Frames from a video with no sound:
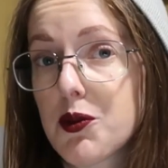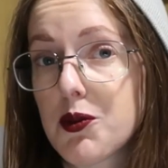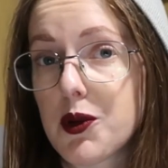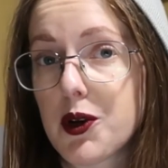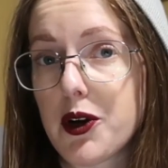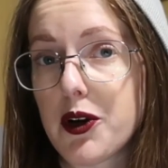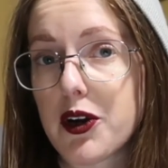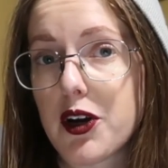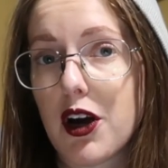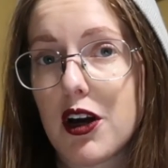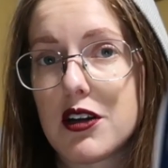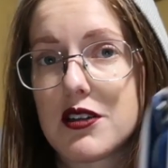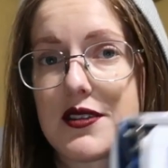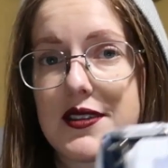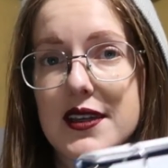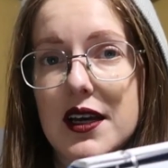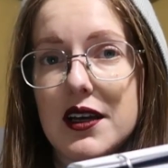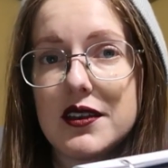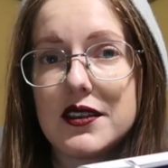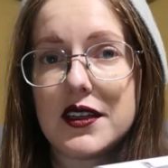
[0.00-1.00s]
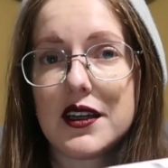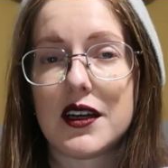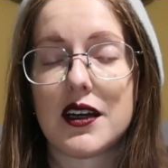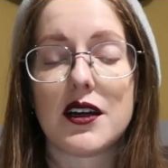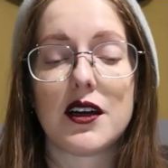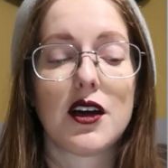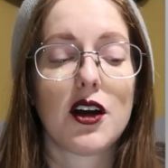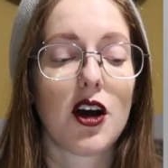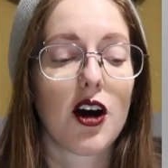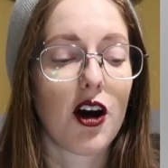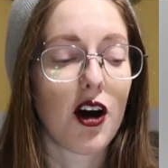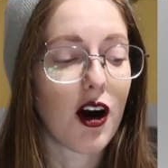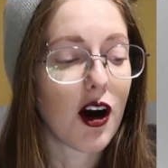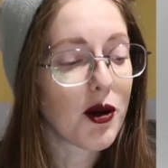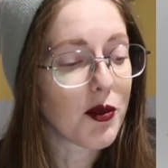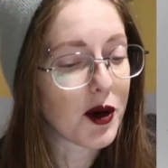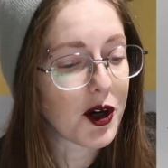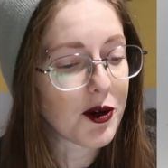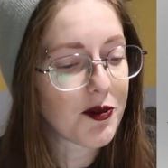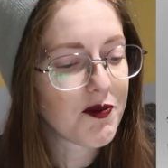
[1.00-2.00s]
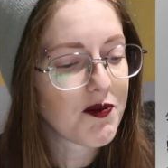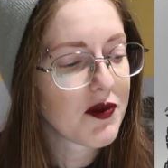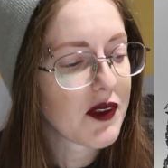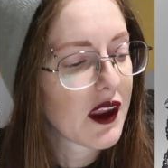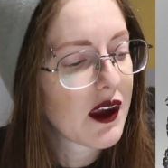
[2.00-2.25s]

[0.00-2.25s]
Royal Guard Zelda armor.